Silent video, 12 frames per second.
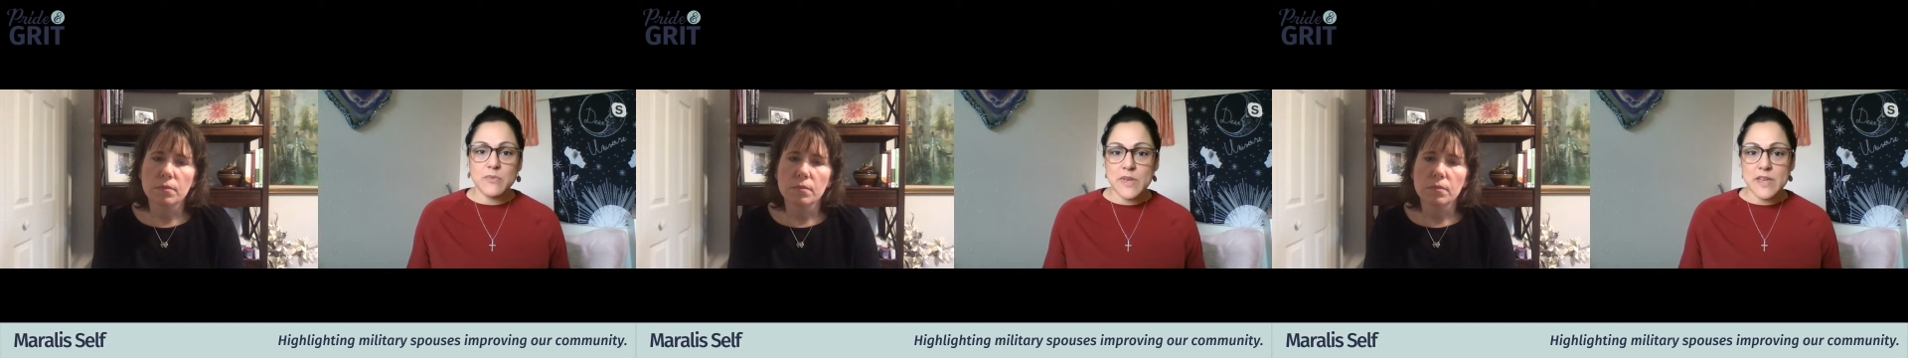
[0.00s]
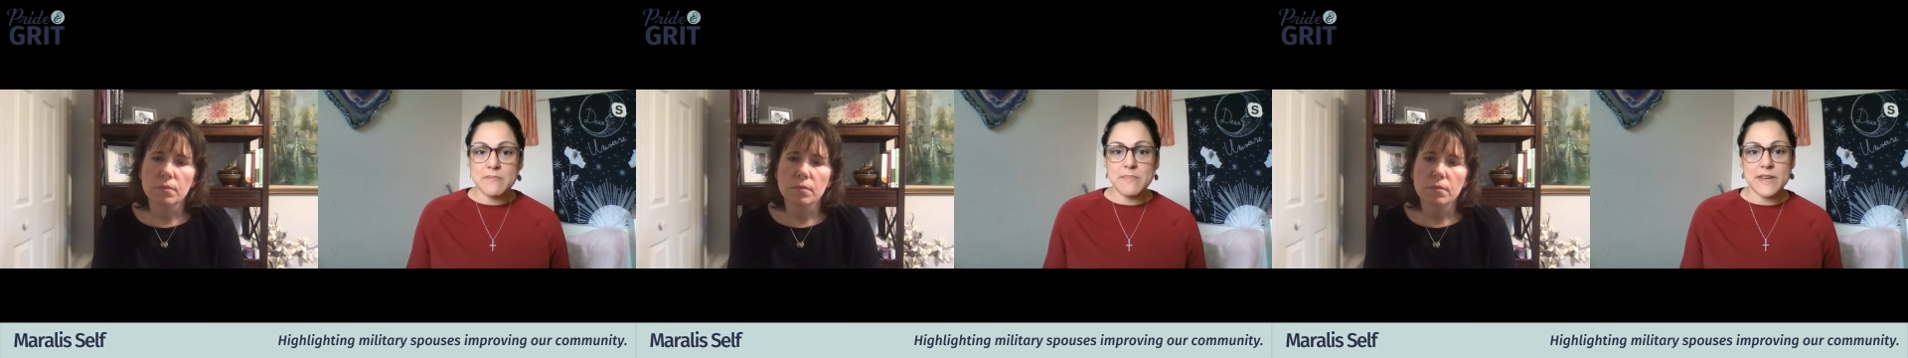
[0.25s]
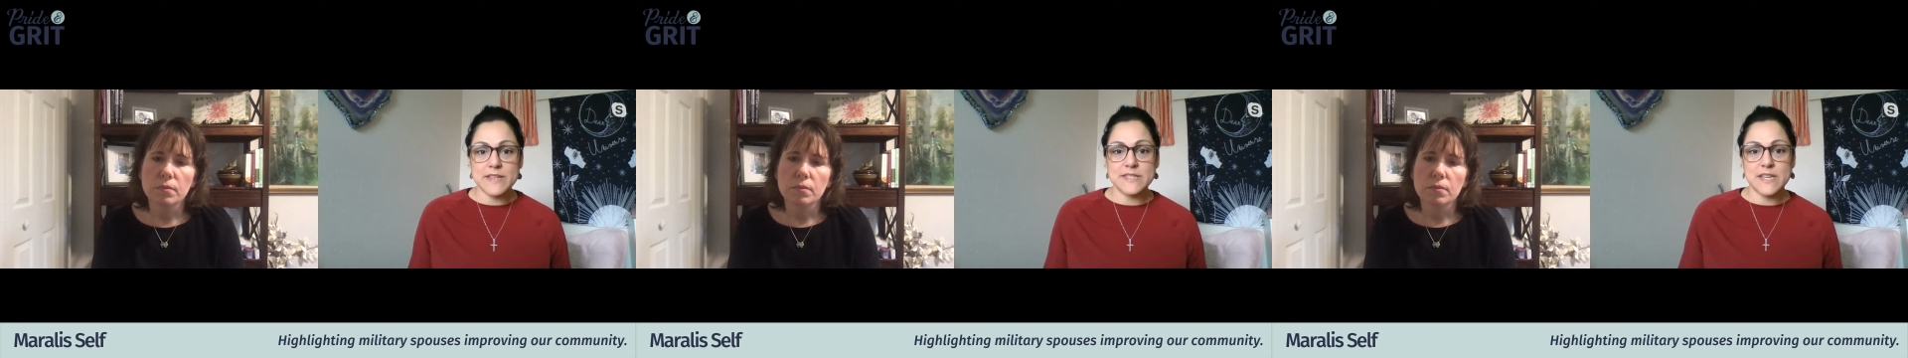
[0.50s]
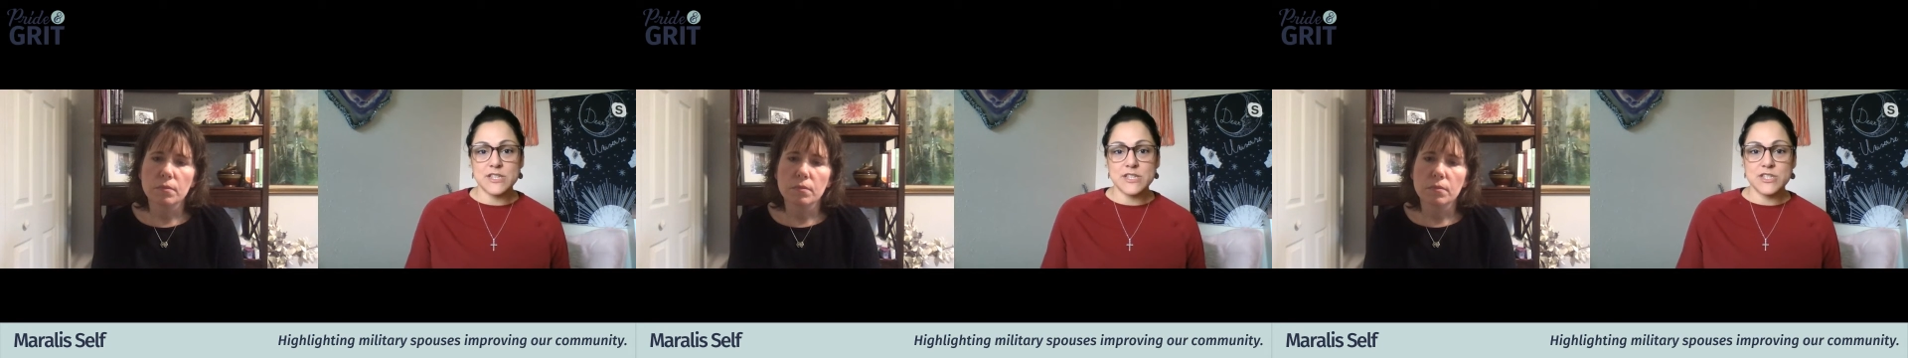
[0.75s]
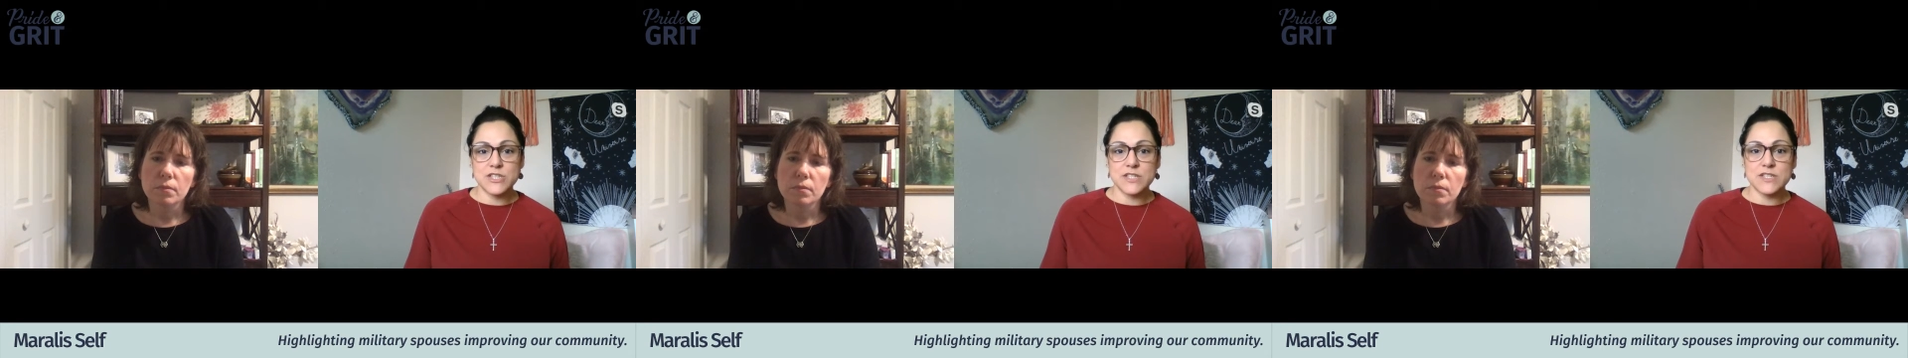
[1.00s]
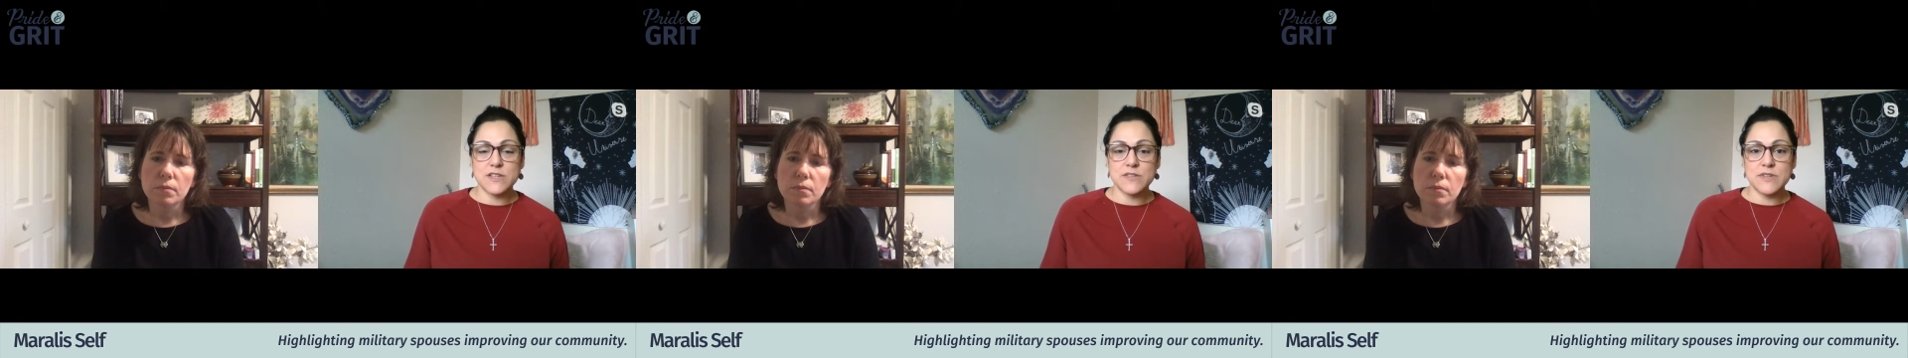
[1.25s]
Speaker 1: 7-week
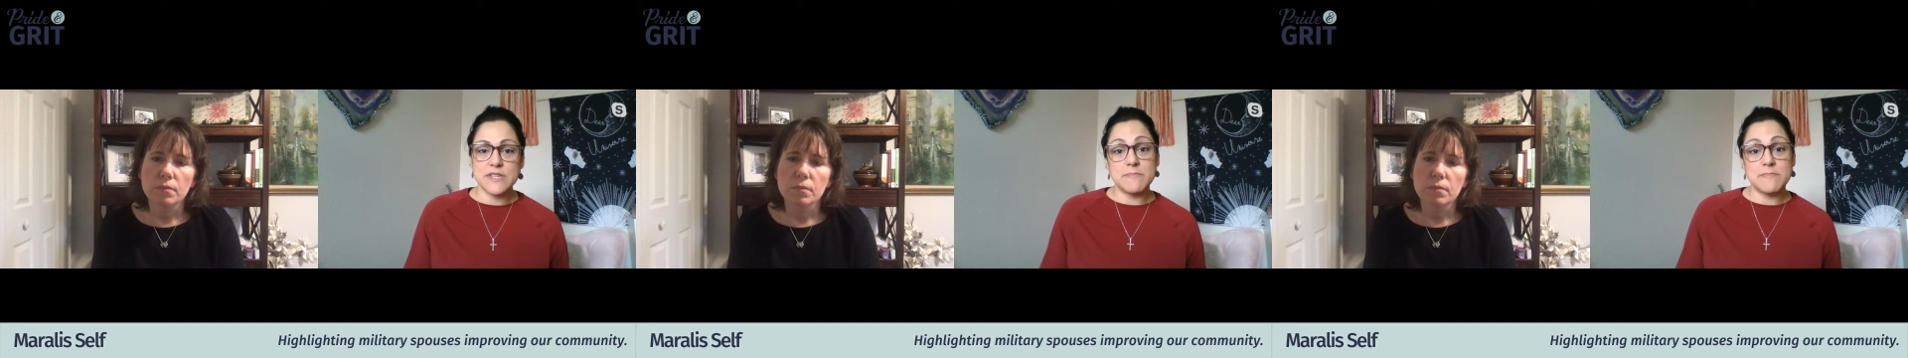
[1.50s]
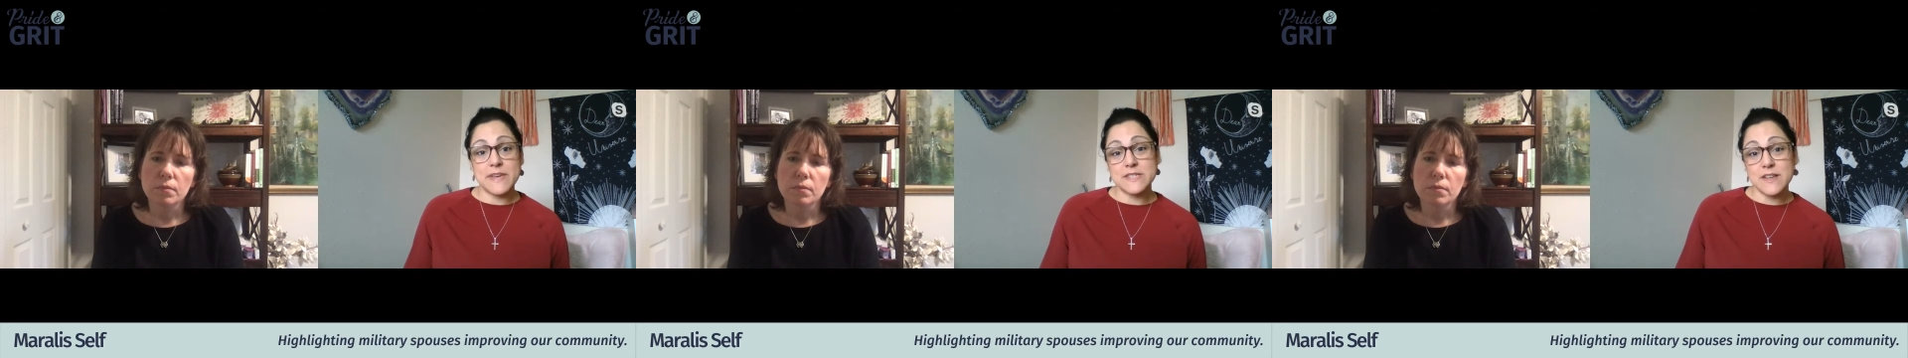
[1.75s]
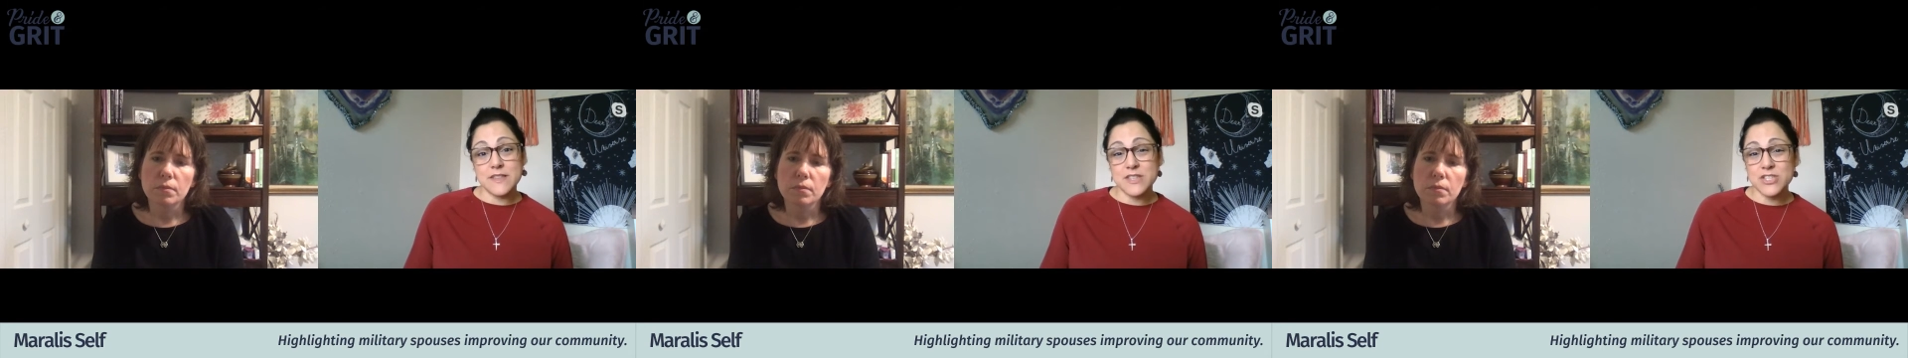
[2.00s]
meditation series based